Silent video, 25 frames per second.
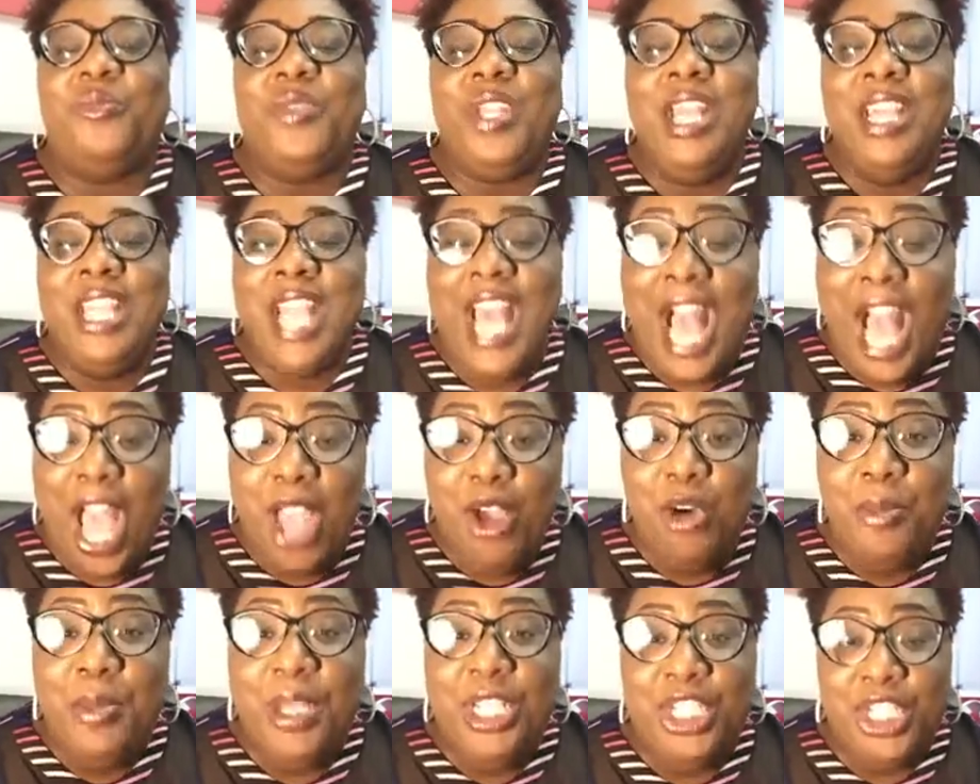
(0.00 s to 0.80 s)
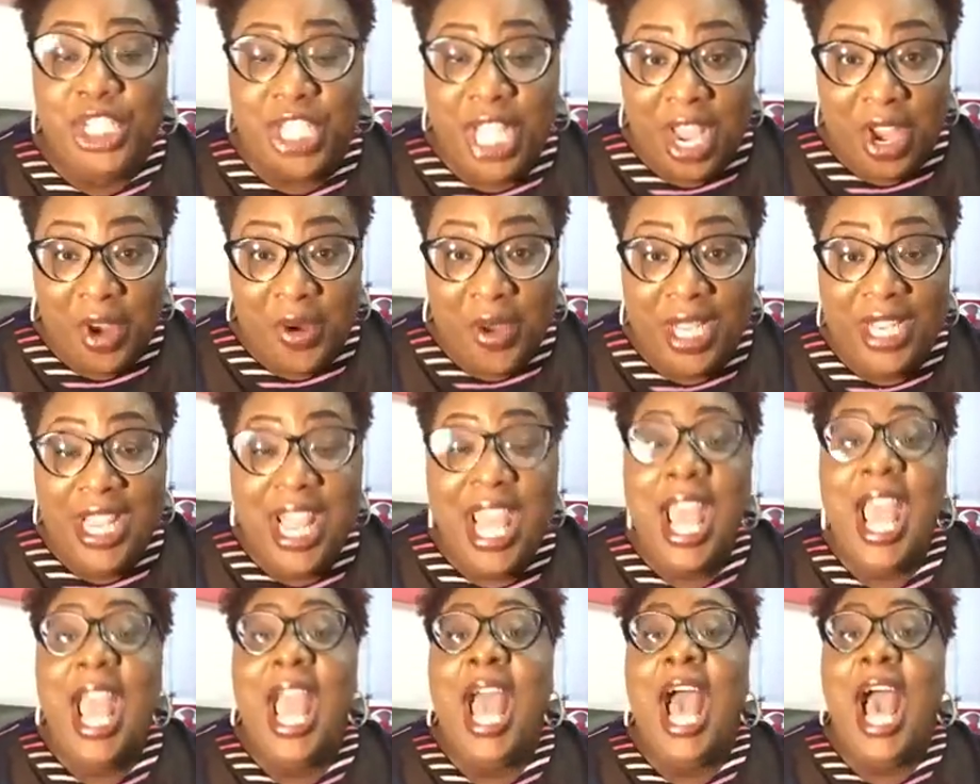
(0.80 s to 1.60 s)
and I will be sharing
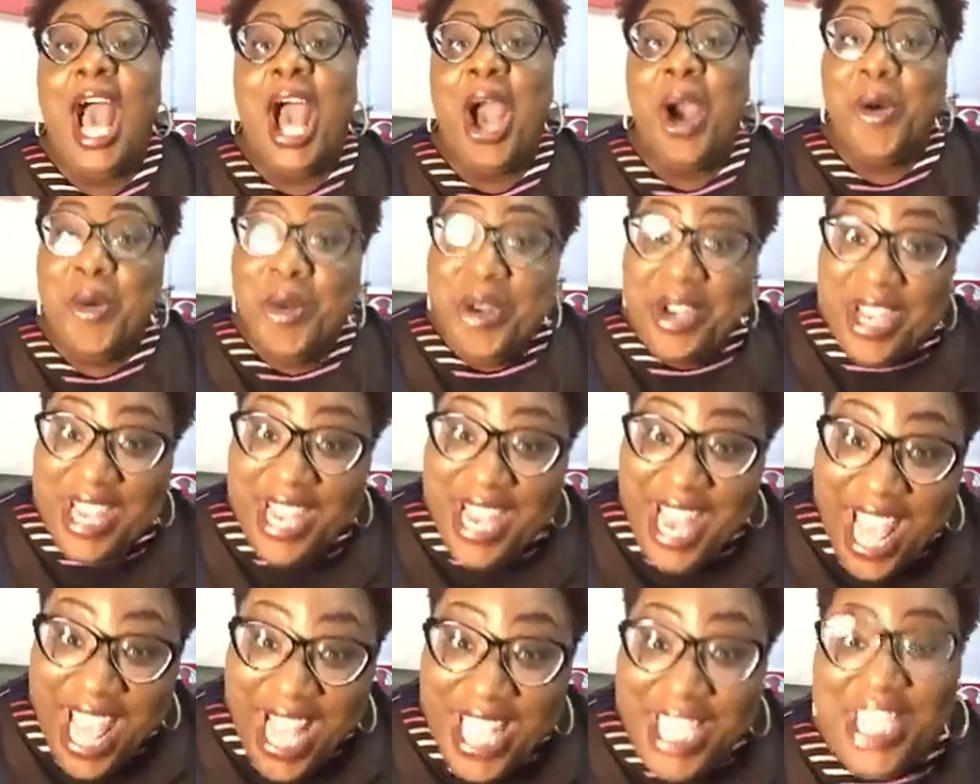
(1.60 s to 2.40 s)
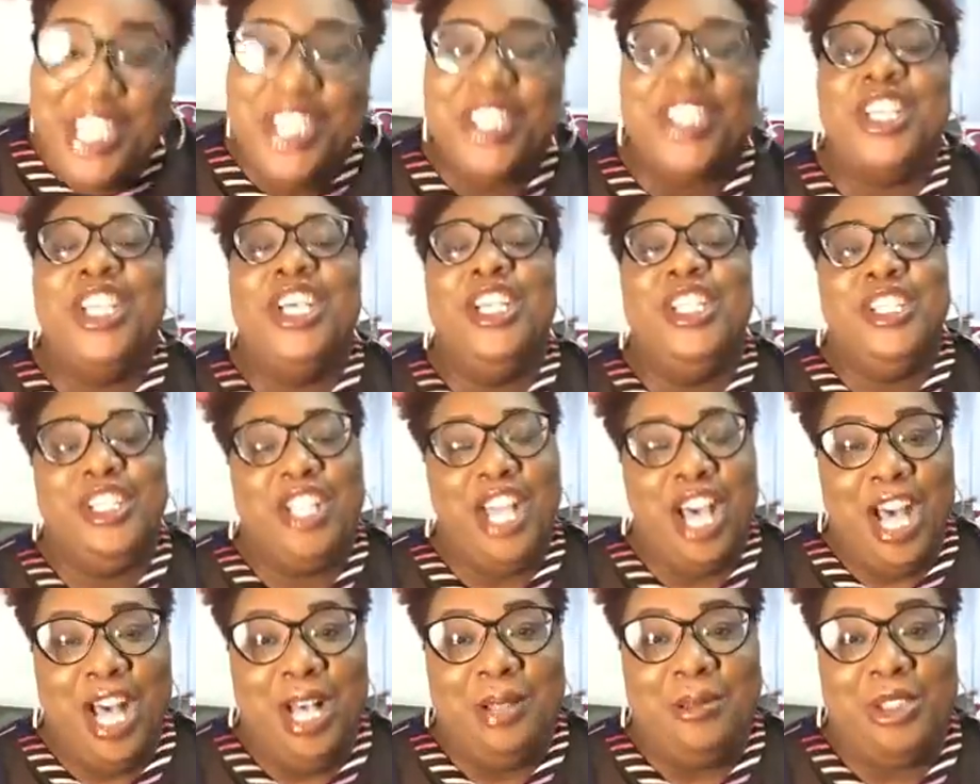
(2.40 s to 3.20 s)
our next
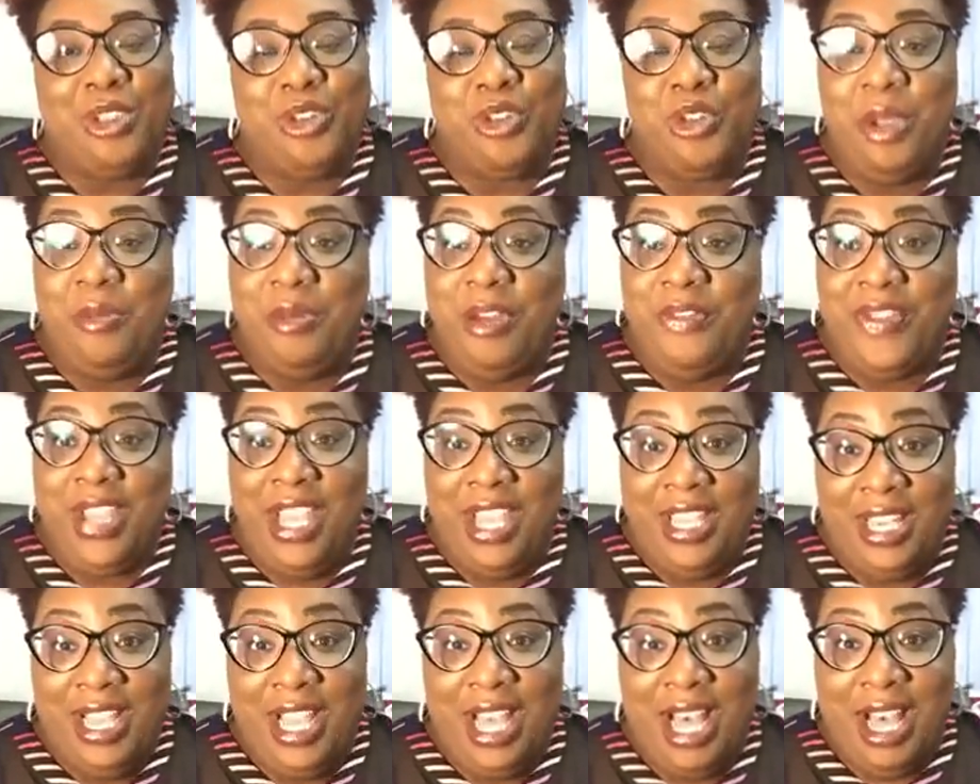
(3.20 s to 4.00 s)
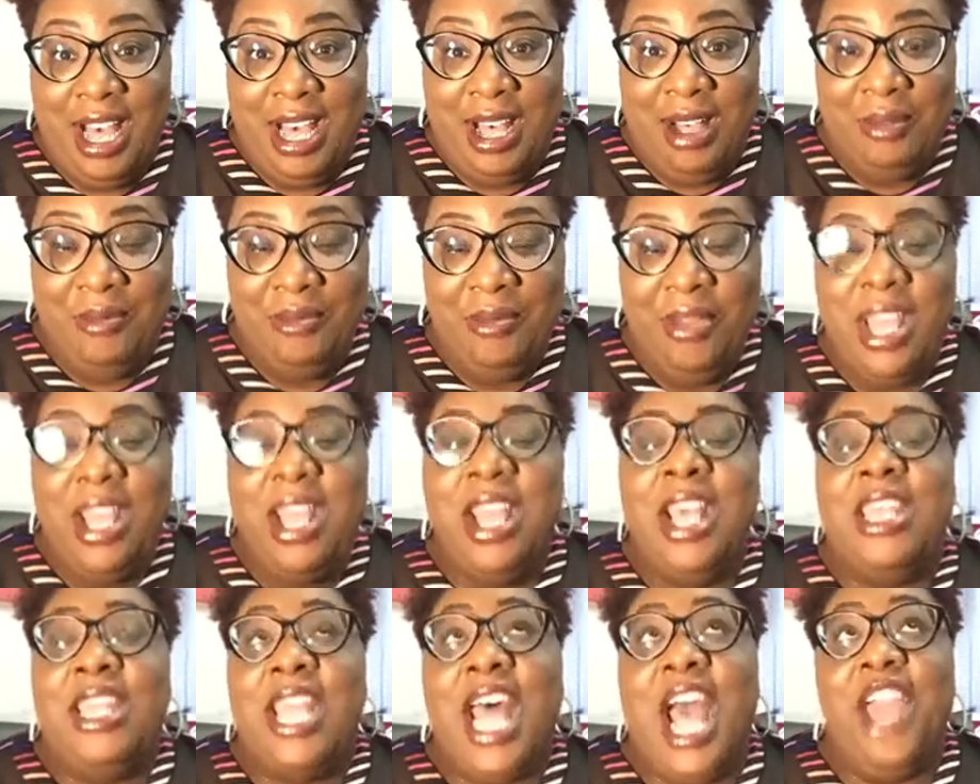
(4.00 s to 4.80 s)
stream of income.
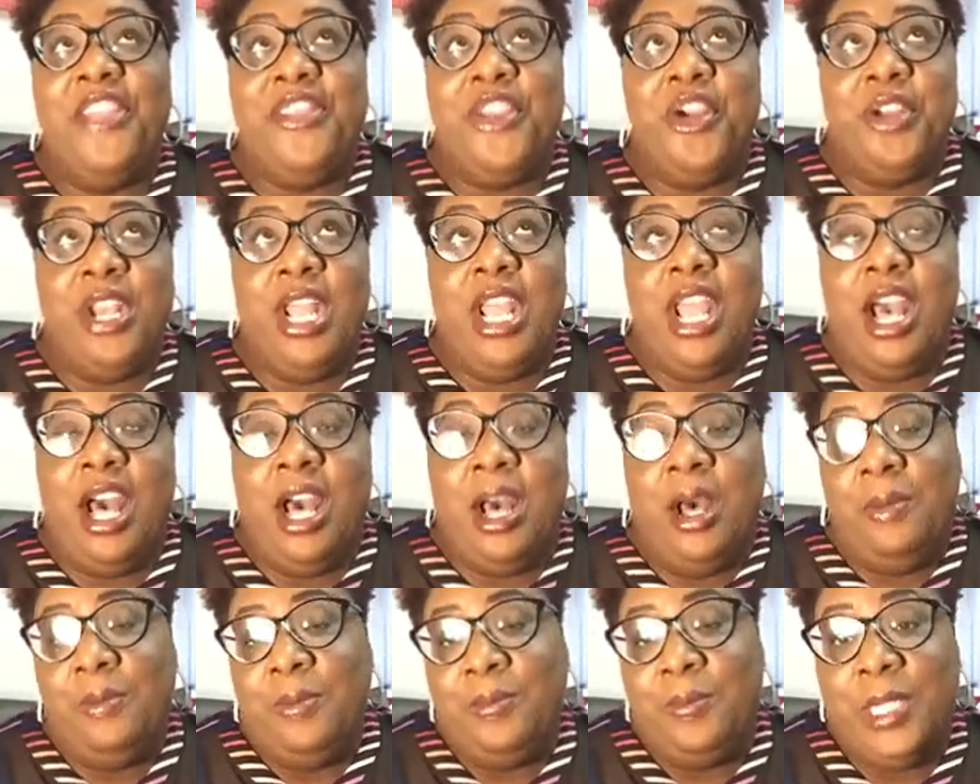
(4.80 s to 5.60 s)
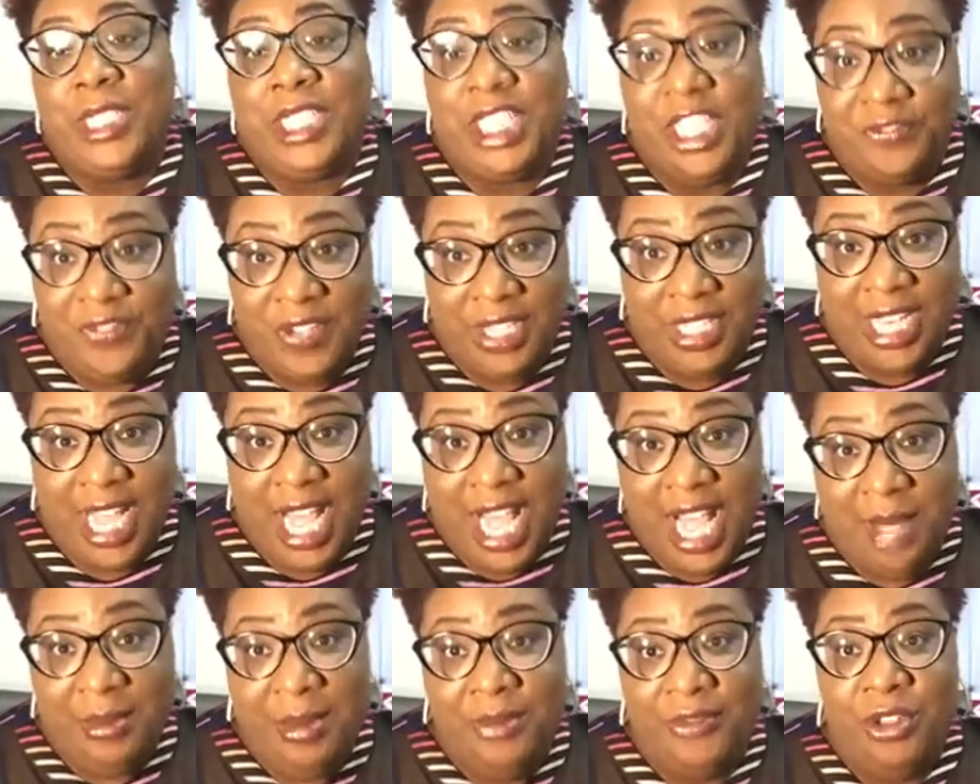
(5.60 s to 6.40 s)
9:30 Pacific
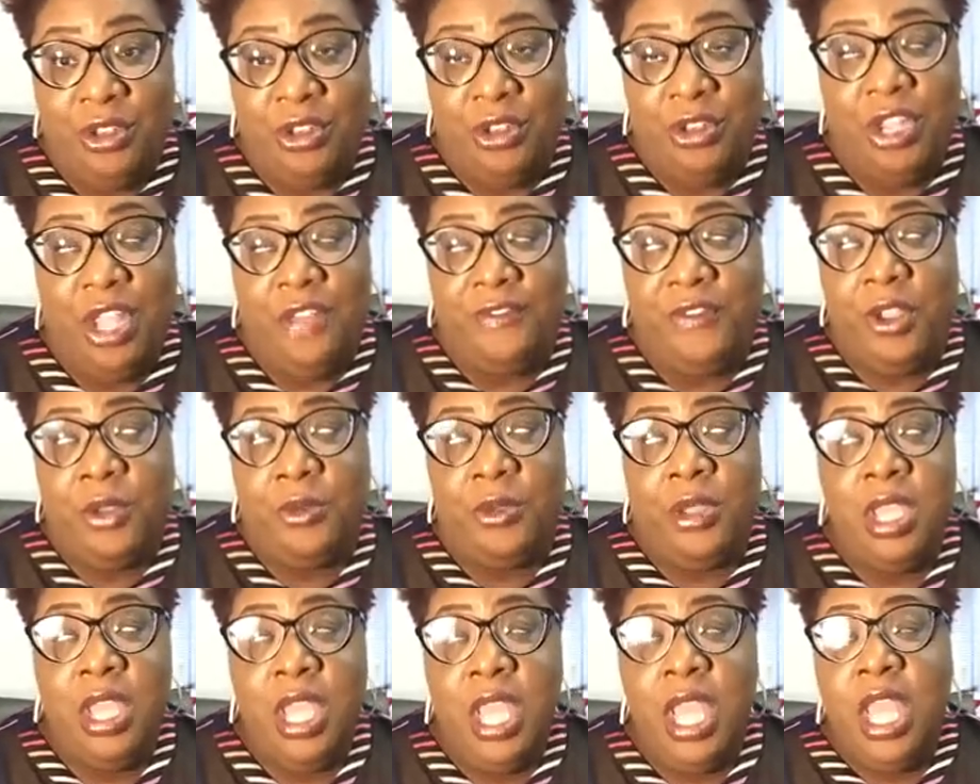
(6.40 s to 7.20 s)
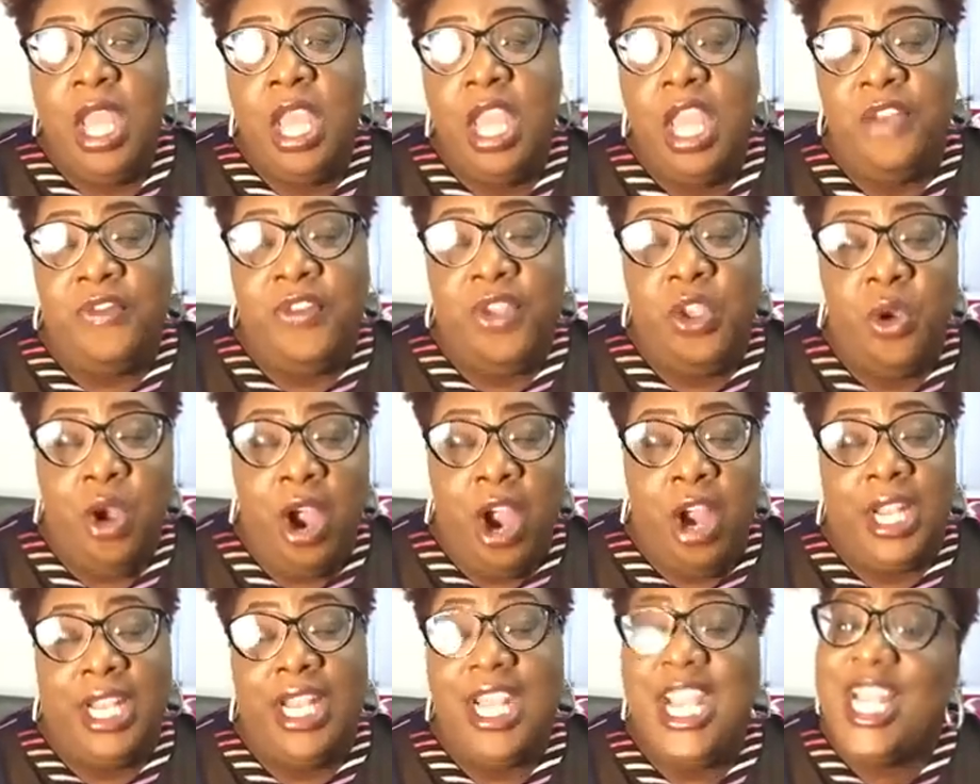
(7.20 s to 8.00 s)
time. If you
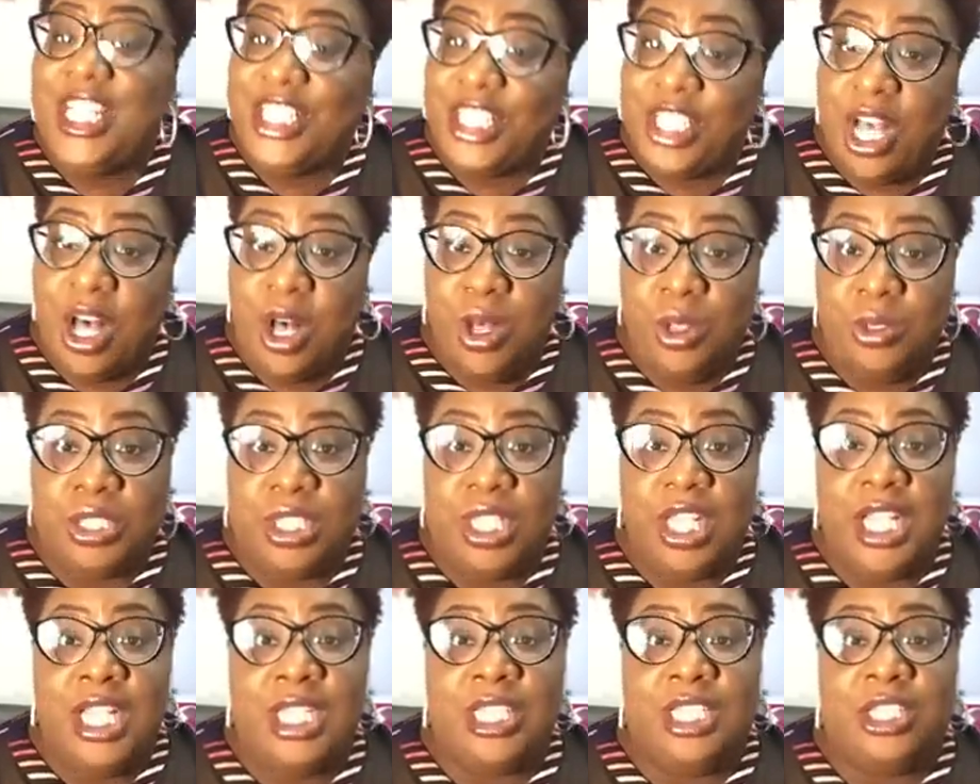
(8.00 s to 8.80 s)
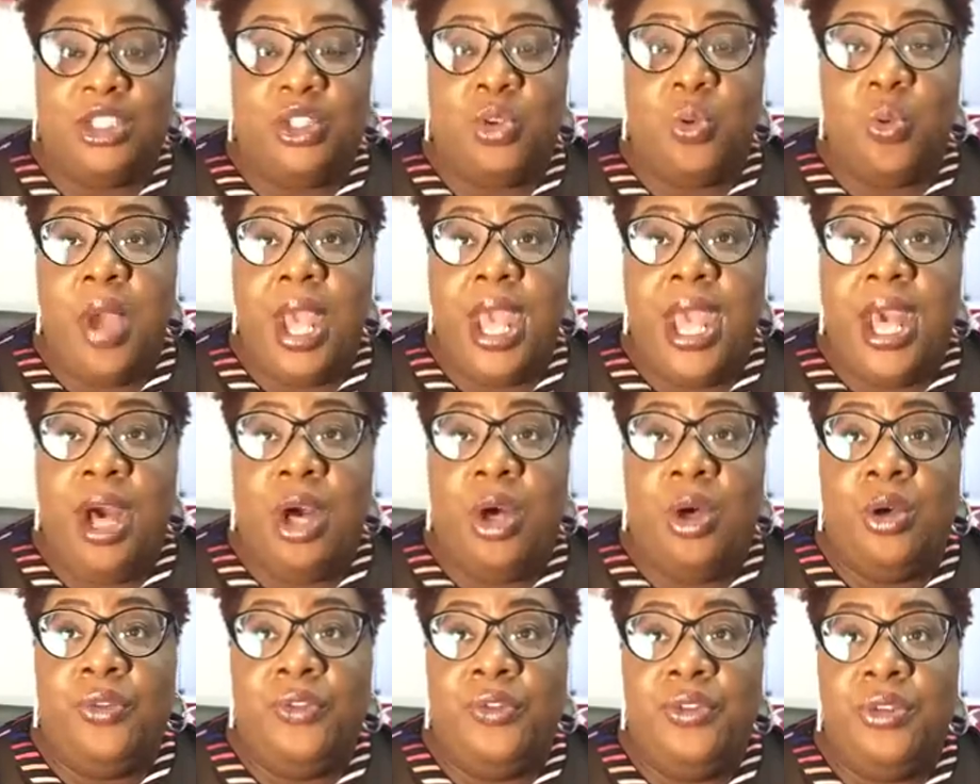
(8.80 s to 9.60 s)
are on East Coast, it's
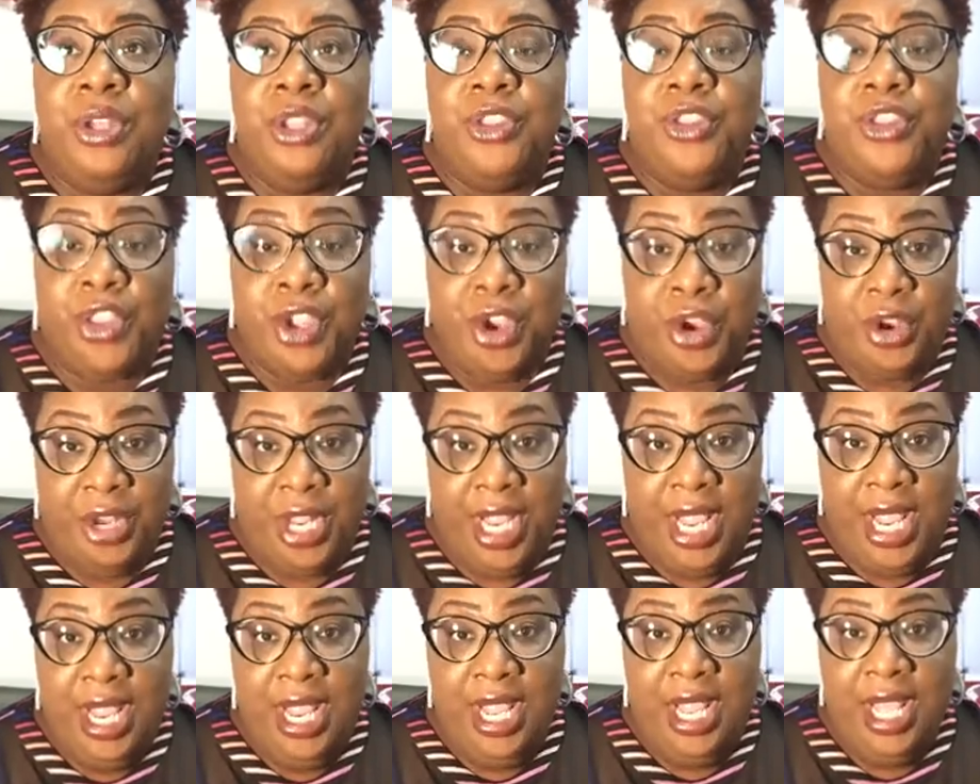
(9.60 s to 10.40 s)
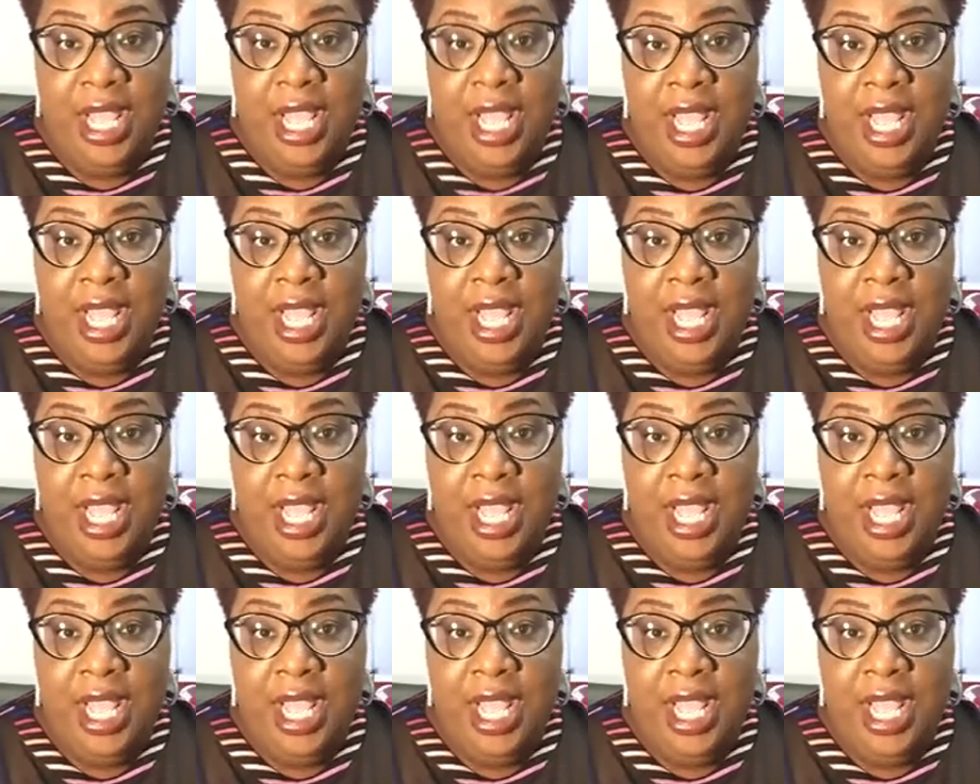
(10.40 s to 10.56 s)
12:30.